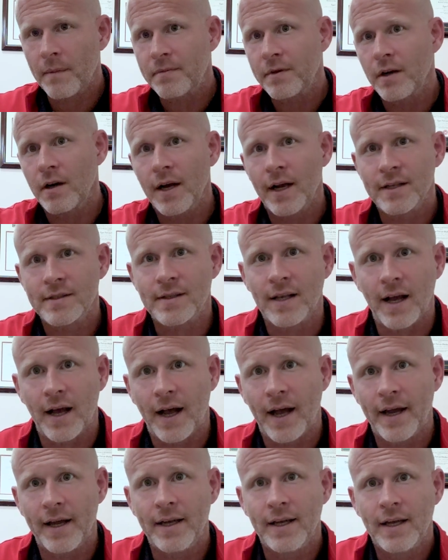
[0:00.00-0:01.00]
up their
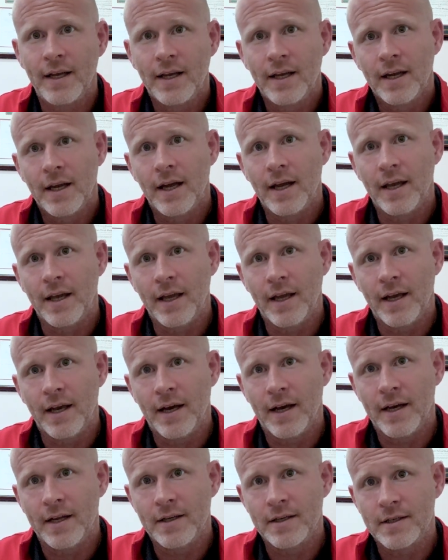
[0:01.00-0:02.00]
SI
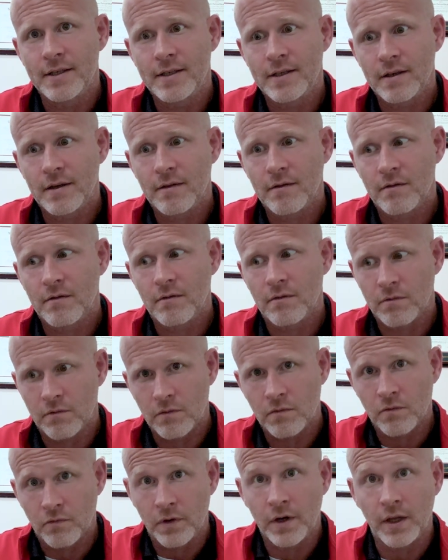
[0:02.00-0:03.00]
and
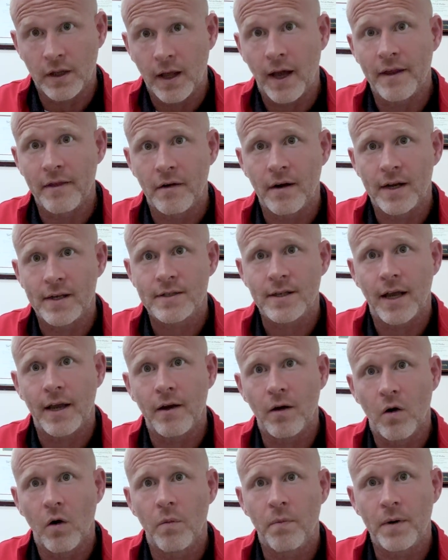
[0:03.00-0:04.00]
realign their SI,
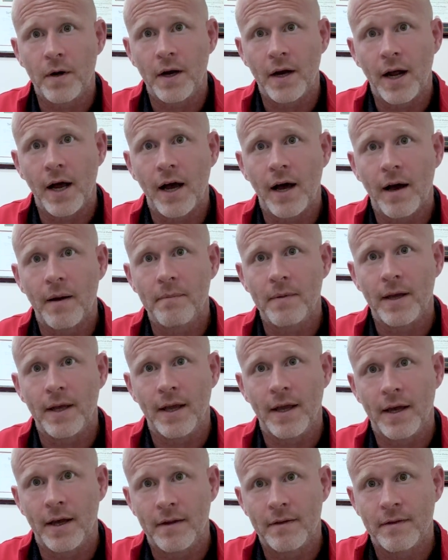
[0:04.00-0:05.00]
open it up,
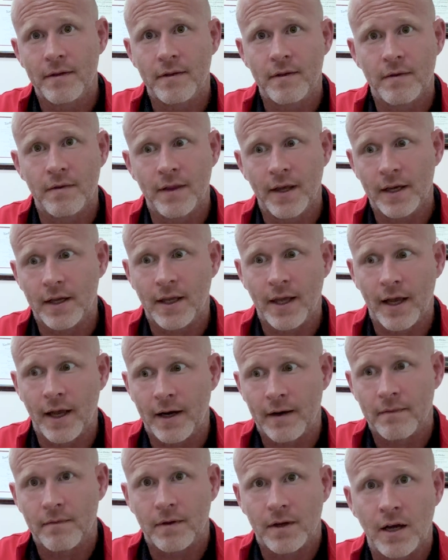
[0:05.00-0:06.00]
and they
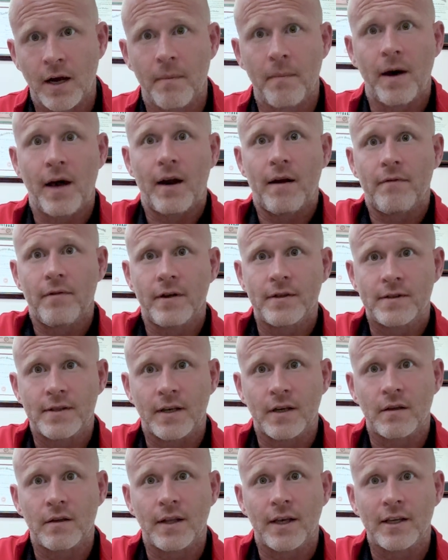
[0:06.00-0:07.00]
can't come out of a
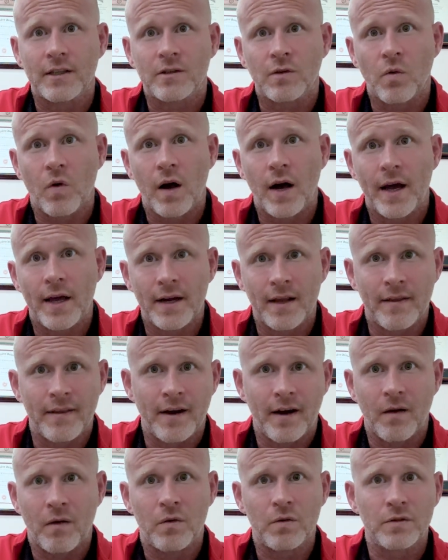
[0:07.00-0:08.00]
single leg squat, and
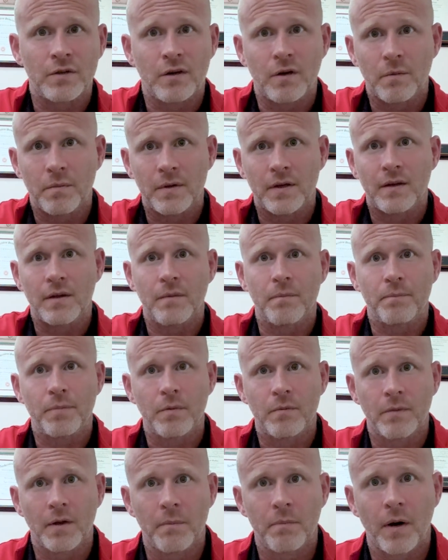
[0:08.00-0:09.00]
then I hold it open and then
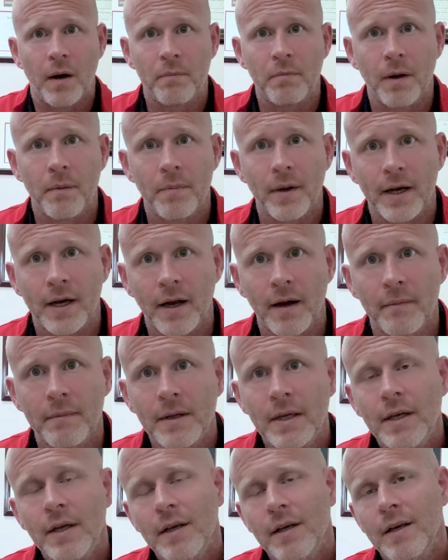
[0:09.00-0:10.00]
boom, they pop right back up.
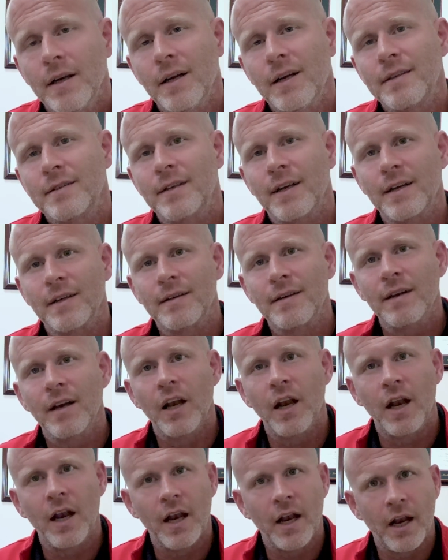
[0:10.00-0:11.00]
And it's like,
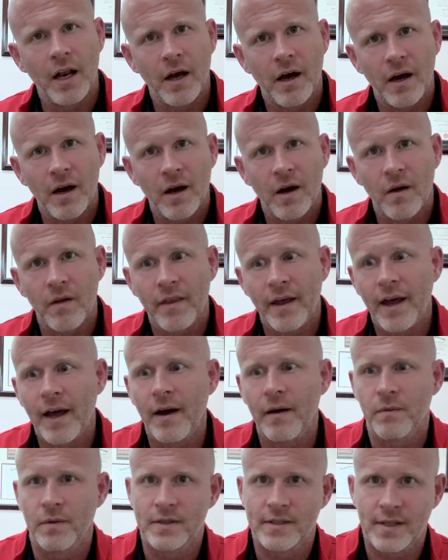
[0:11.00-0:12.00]
no,
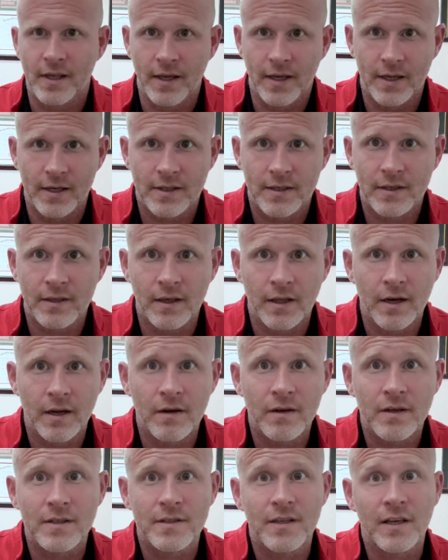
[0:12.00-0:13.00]
that was it,
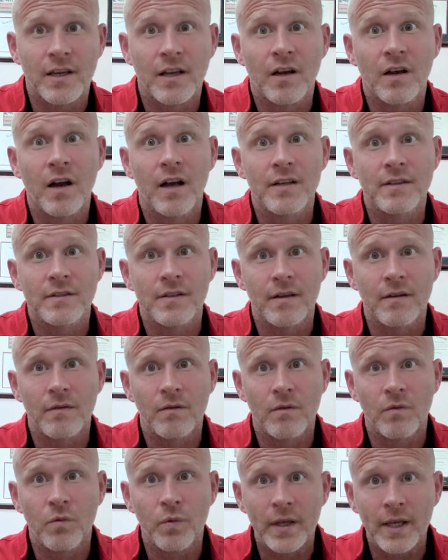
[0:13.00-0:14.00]
because it can cause
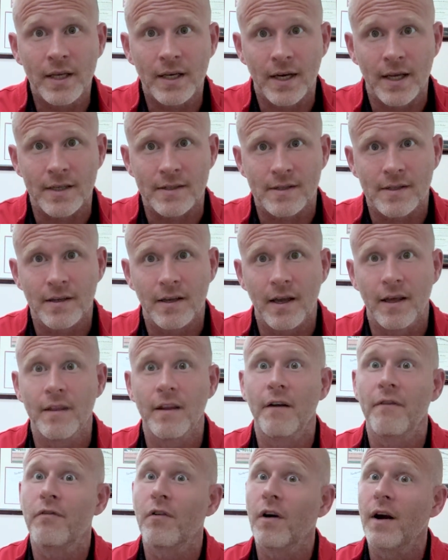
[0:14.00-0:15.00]
weakness and
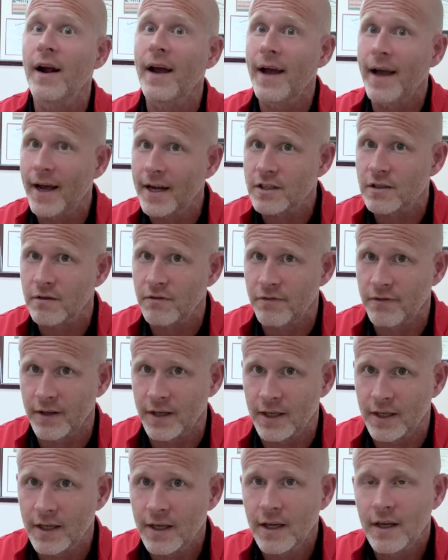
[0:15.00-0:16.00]
therefore atrophy.
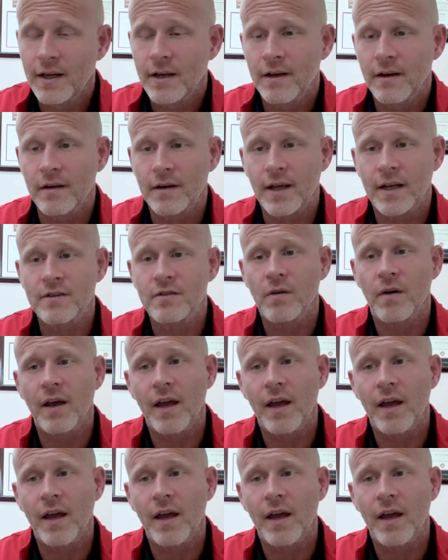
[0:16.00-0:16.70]
Okay, so